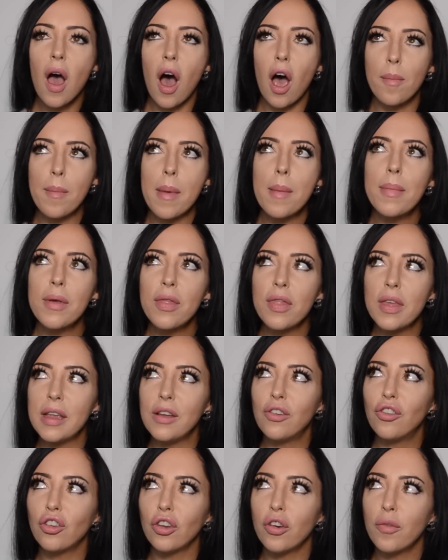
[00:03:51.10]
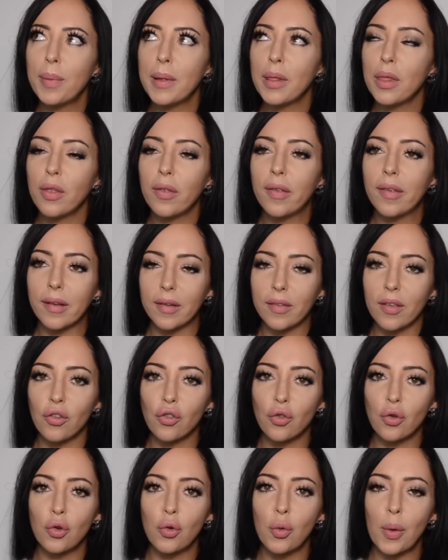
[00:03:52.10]
I remember these should have been
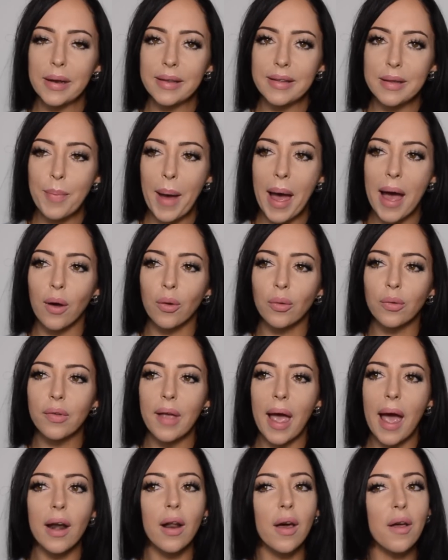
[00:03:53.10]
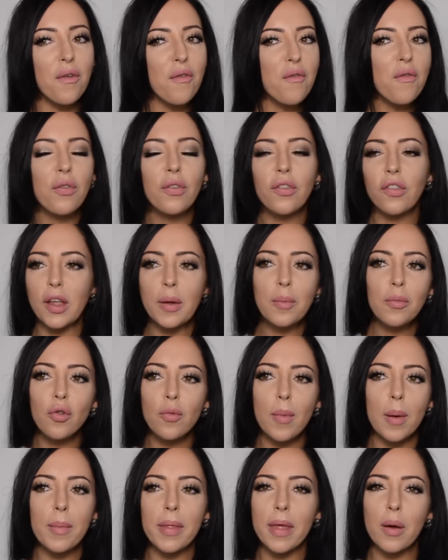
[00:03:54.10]
£620 and I seem to
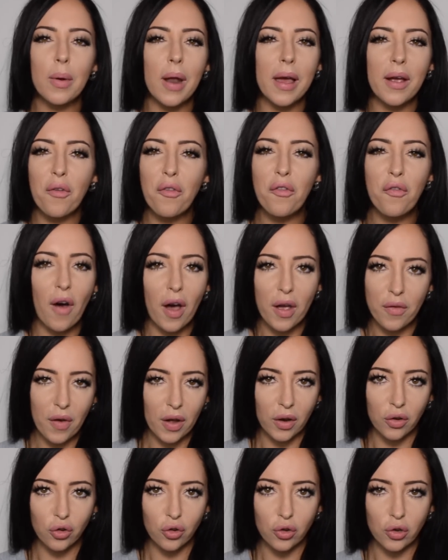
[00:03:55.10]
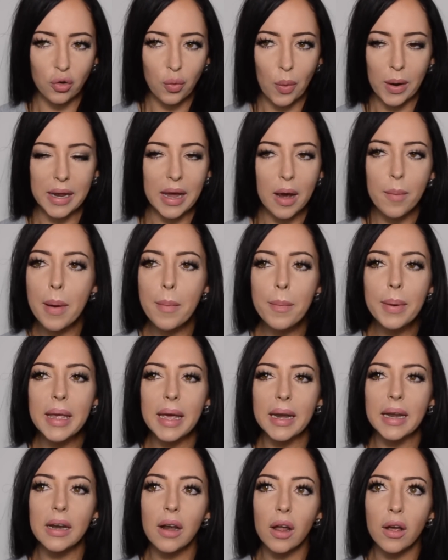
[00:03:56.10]
remember they were like 520. I remember
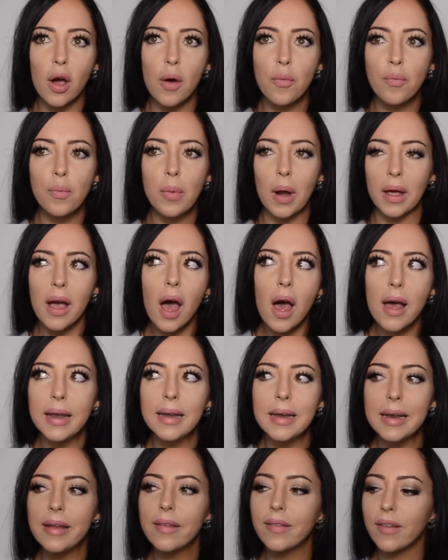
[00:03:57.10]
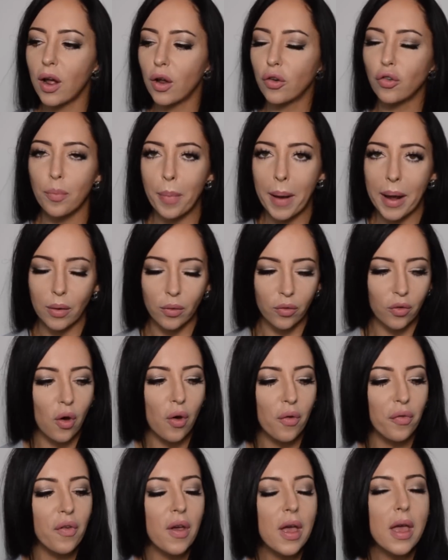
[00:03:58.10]
getting like a like at least £100
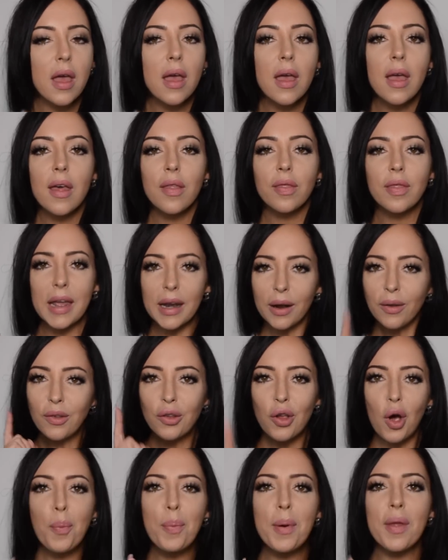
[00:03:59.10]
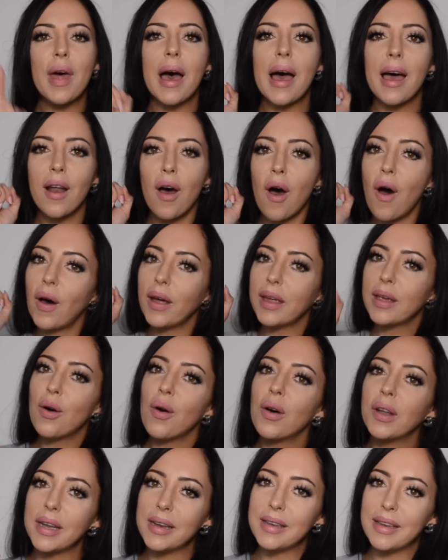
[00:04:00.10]
off. Then on top of that, I
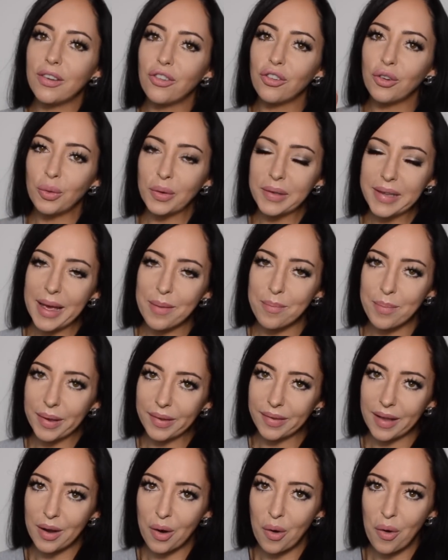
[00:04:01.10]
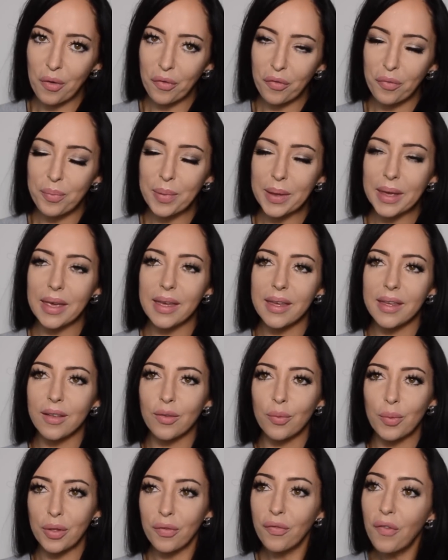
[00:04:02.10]
got an additional 10% off
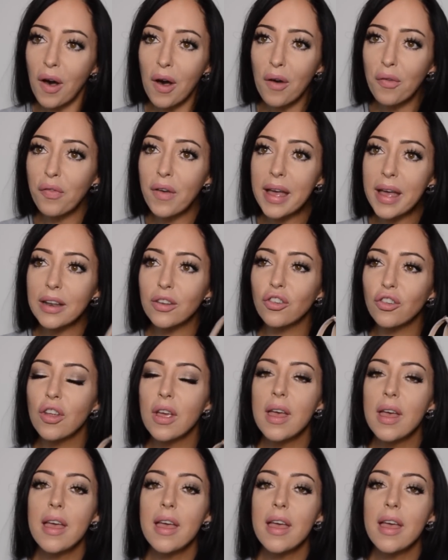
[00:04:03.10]
because with Farfetch,